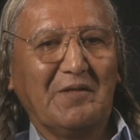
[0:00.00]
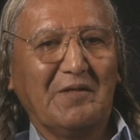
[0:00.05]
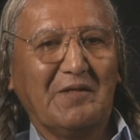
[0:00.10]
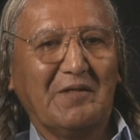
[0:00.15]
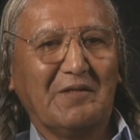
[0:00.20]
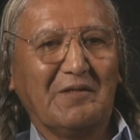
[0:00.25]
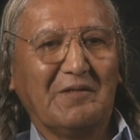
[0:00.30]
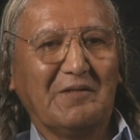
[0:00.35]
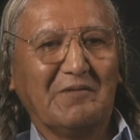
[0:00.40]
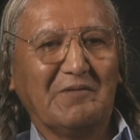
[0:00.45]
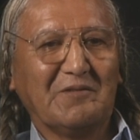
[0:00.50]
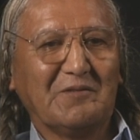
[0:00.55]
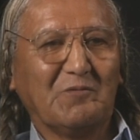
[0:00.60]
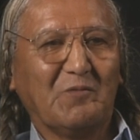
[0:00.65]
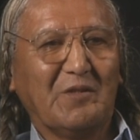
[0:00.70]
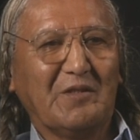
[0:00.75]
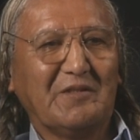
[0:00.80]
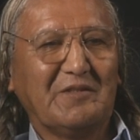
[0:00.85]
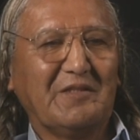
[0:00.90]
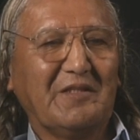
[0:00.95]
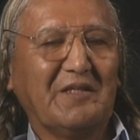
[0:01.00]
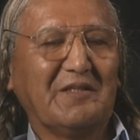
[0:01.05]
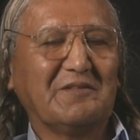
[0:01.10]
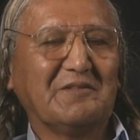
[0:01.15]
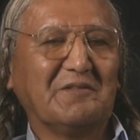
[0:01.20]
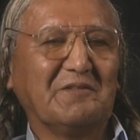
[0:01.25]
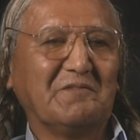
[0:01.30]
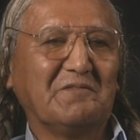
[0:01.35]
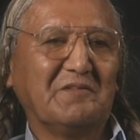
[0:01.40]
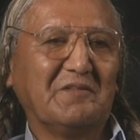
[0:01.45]
uh, there is one
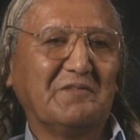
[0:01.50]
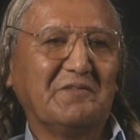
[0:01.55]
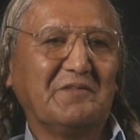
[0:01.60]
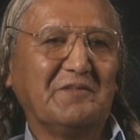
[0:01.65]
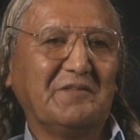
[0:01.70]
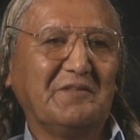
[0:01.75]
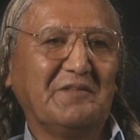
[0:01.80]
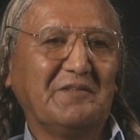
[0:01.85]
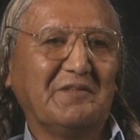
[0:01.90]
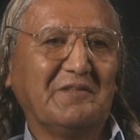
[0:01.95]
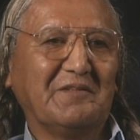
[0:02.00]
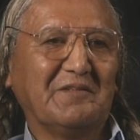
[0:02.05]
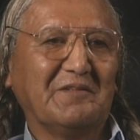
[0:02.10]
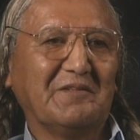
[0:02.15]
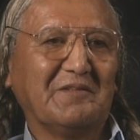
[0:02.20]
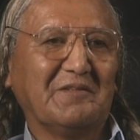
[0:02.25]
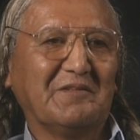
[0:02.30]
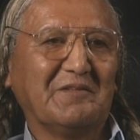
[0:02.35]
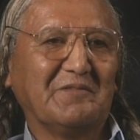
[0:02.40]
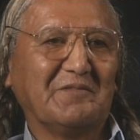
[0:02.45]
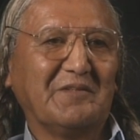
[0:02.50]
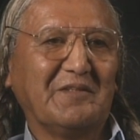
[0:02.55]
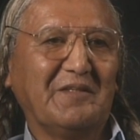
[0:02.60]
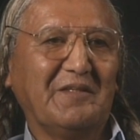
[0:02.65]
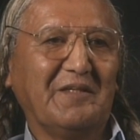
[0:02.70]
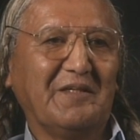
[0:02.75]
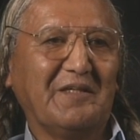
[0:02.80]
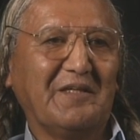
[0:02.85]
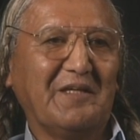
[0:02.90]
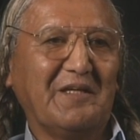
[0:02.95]
chance in 50 uh, of
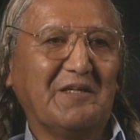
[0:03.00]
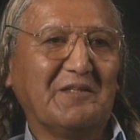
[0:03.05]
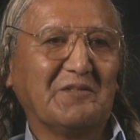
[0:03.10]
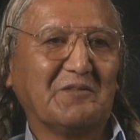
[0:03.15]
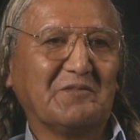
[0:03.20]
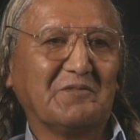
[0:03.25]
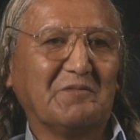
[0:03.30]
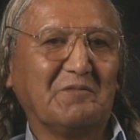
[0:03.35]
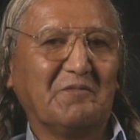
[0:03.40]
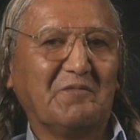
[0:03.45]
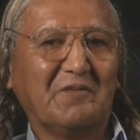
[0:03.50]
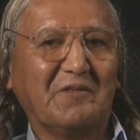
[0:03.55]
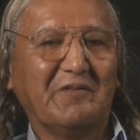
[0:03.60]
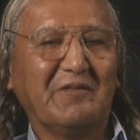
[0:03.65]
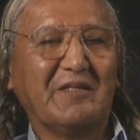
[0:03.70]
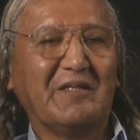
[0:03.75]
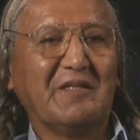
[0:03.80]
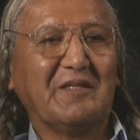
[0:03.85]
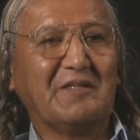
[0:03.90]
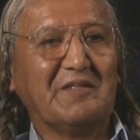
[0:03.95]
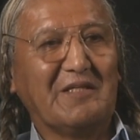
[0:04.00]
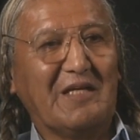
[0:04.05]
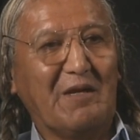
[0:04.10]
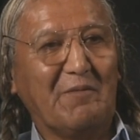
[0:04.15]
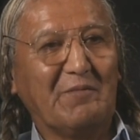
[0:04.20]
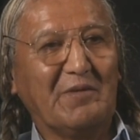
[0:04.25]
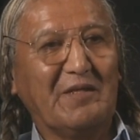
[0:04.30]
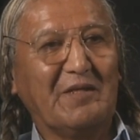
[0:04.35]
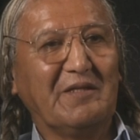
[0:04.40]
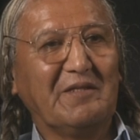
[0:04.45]
getting cancer from very
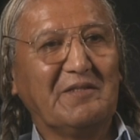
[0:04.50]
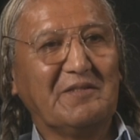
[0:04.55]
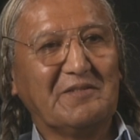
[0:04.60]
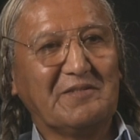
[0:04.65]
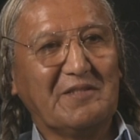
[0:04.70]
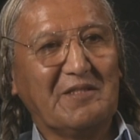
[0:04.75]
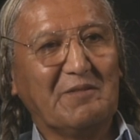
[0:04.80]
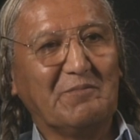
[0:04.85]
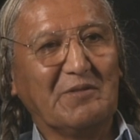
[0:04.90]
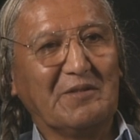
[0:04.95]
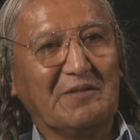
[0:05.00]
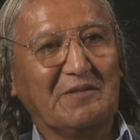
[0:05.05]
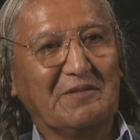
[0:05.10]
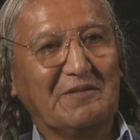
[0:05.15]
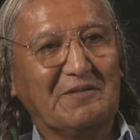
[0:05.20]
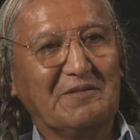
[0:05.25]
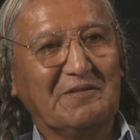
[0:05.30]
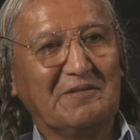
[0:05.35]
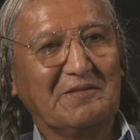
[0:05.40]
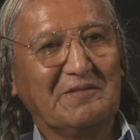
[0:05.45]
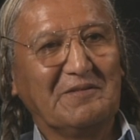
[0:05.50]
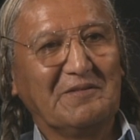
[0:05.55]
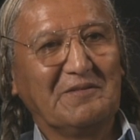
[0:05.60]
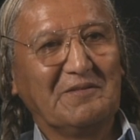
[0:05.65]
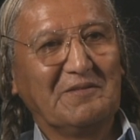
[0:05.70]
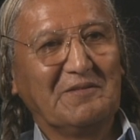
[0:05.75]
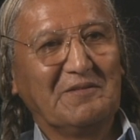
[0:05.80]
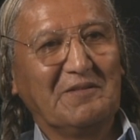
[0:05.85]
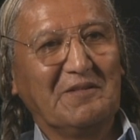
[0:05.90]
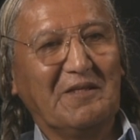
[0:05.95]
contaminated salmon
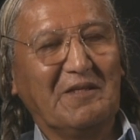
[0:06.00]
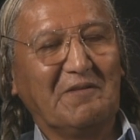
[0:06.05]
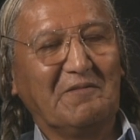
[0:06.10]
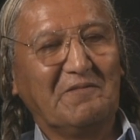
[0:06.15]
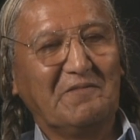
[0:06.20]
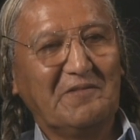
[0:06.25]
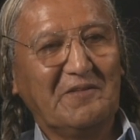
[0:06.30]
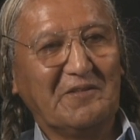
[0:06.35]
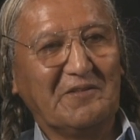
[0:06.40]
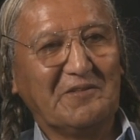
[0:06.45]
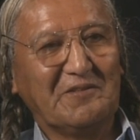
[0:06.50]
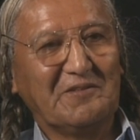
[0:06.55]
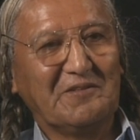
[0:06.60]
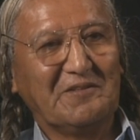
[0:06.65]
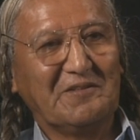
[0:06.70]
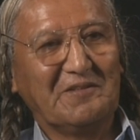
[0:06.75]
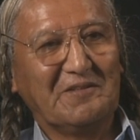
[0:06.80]
and fish.